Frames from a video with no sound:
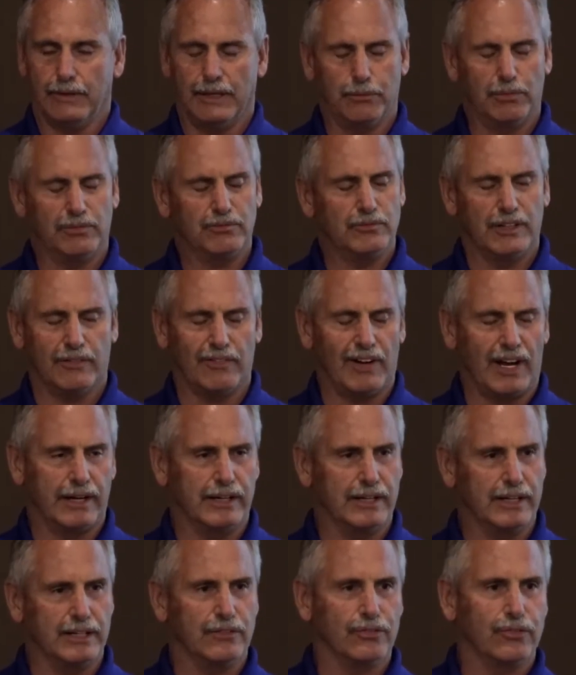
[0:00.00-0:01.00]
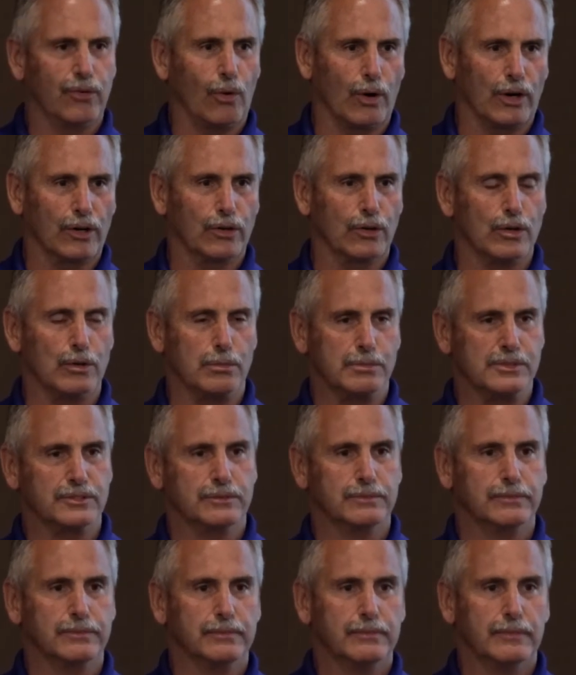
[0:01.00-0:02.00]
divided into 4 groups.
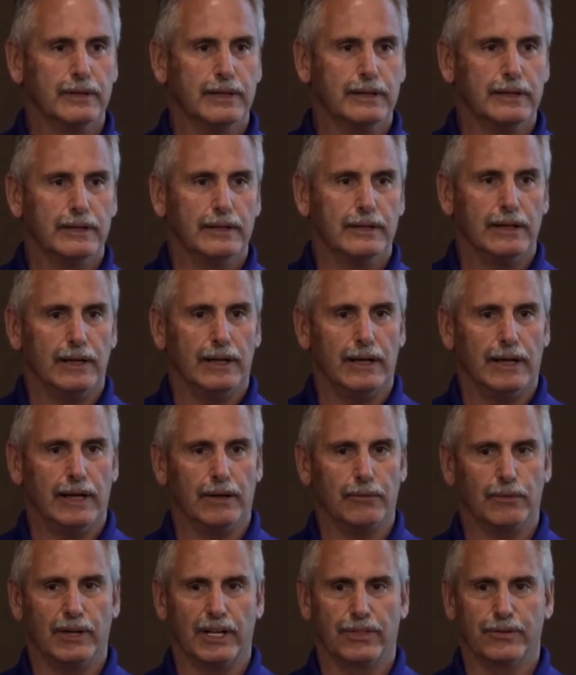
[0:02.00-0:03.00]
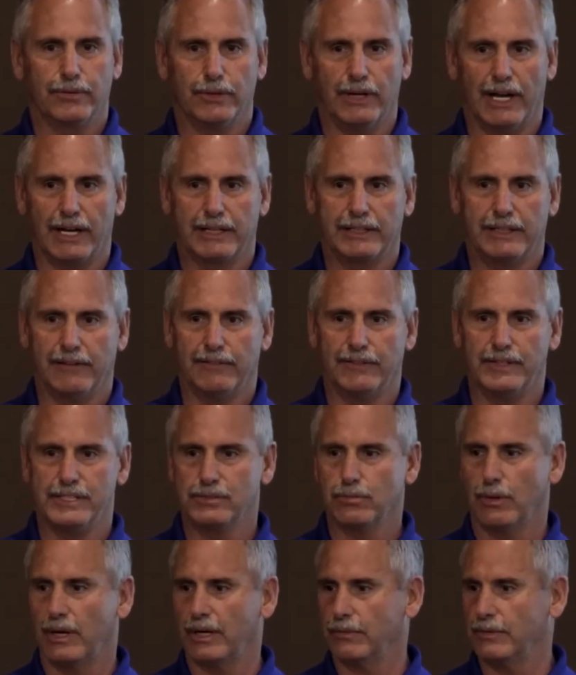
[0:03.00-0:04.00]
And we had 3
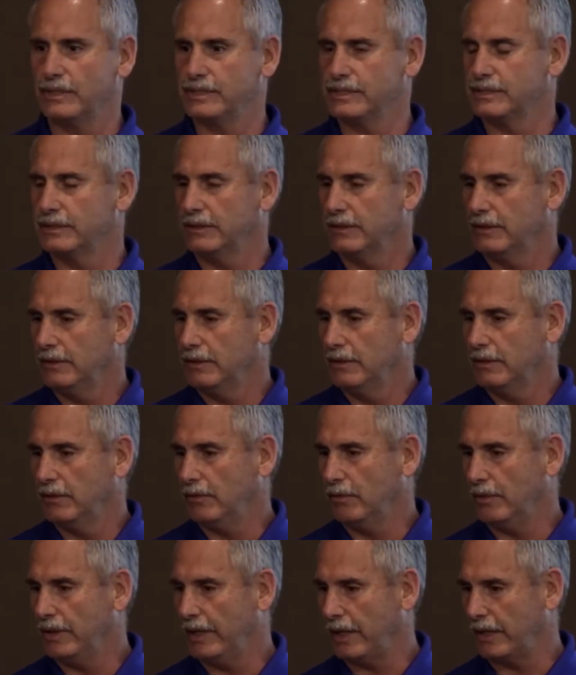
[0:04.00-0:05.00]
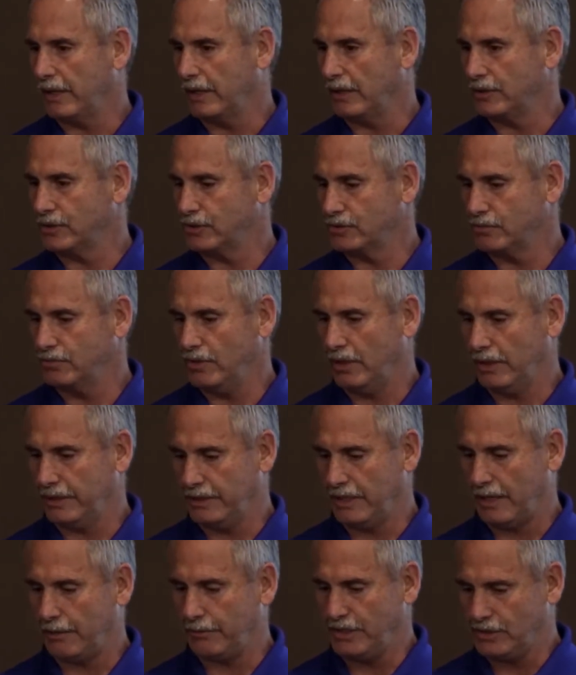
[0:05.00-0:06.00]
activities. One was, we had a
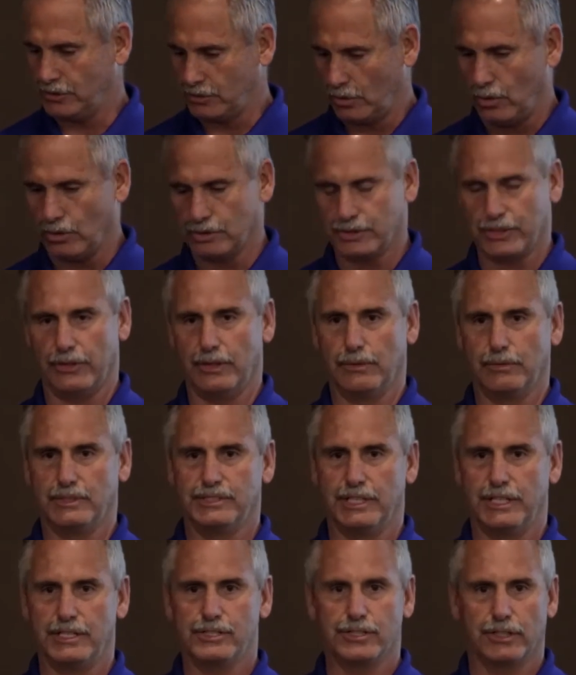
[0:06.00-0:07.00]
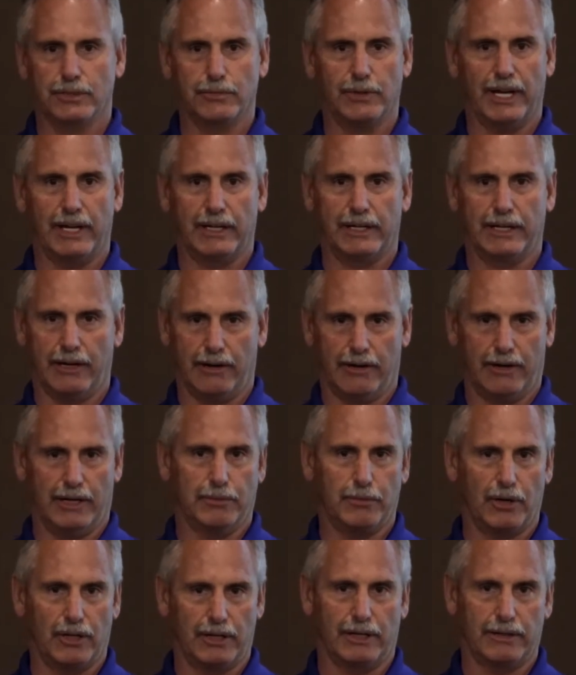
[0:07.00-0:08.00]
dummy soldier that was injured, and we had to carry
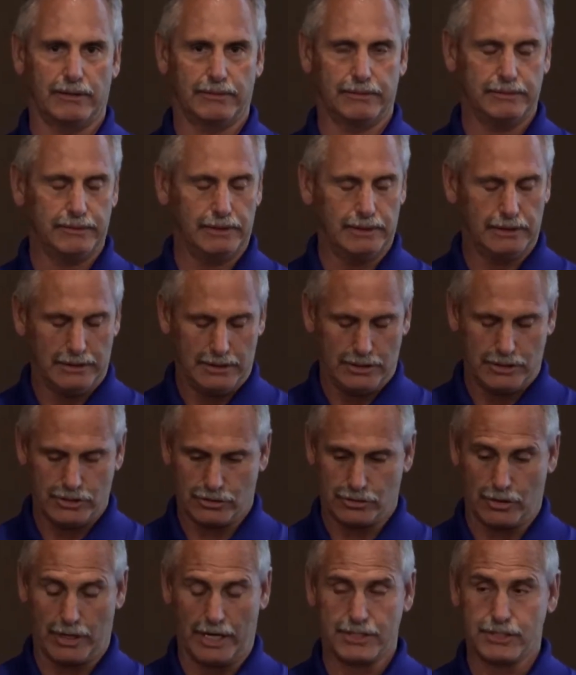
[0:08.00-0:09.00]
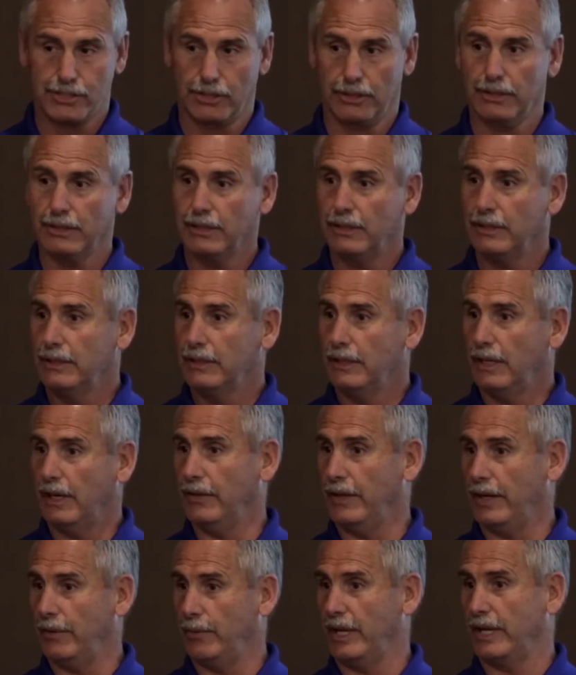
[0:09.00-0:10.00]
him on a stretcher.
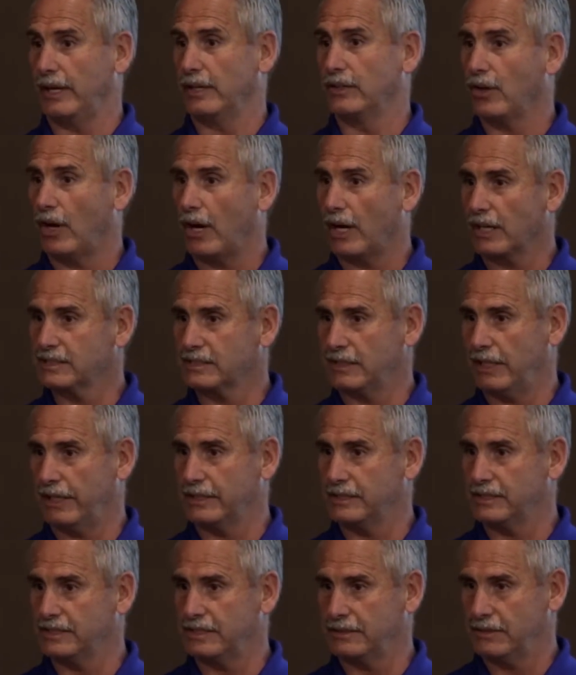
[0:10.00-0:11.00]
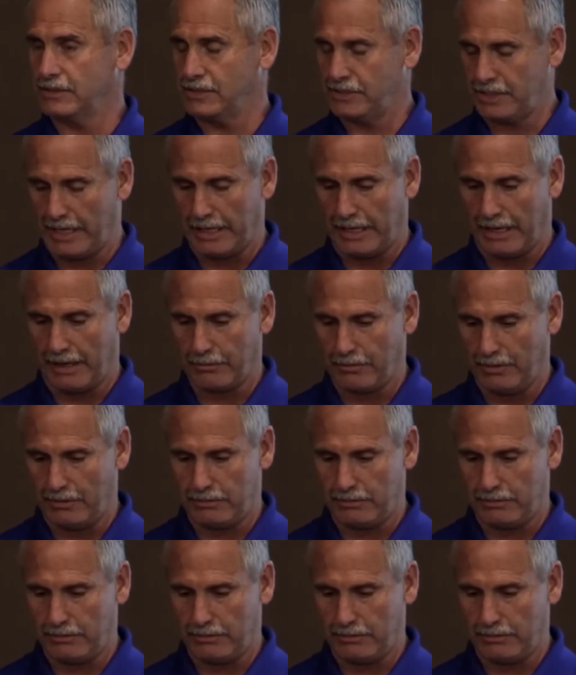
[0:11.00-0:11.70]
And then we had a dog sled set up